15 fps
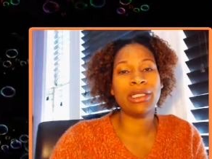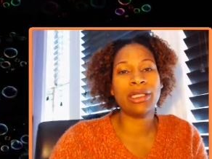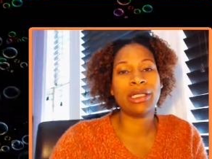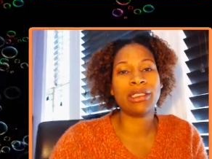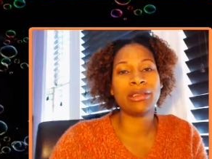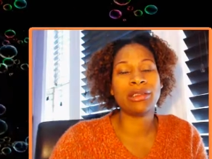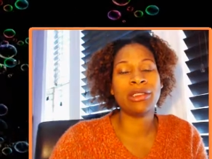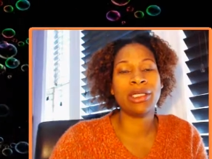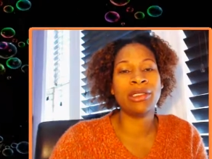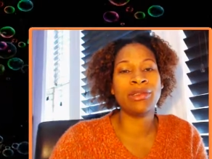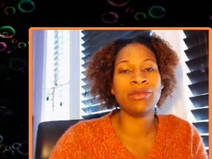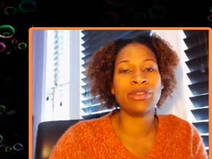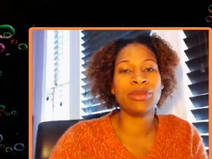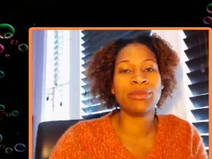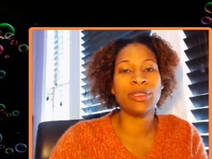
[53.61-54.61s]
Like it
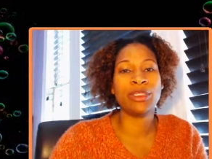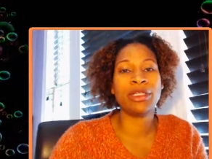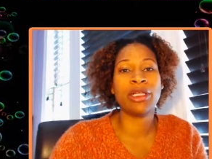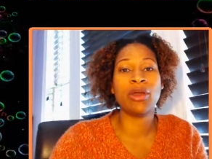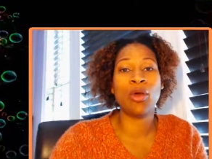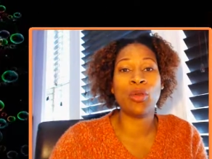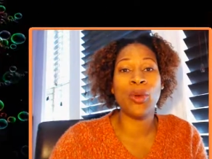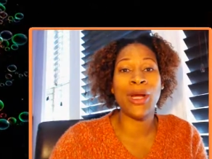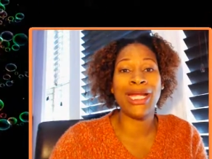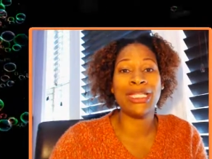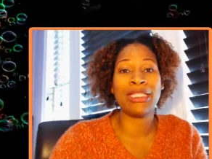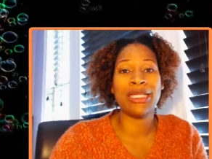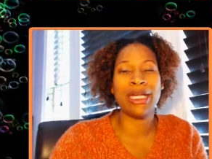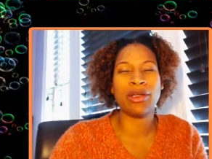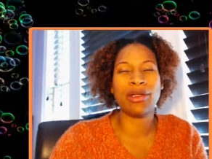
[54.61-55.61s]
was majority a
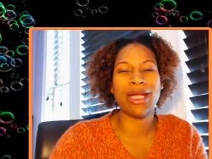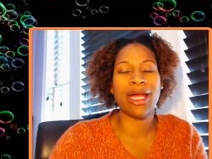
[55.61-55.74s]
white town,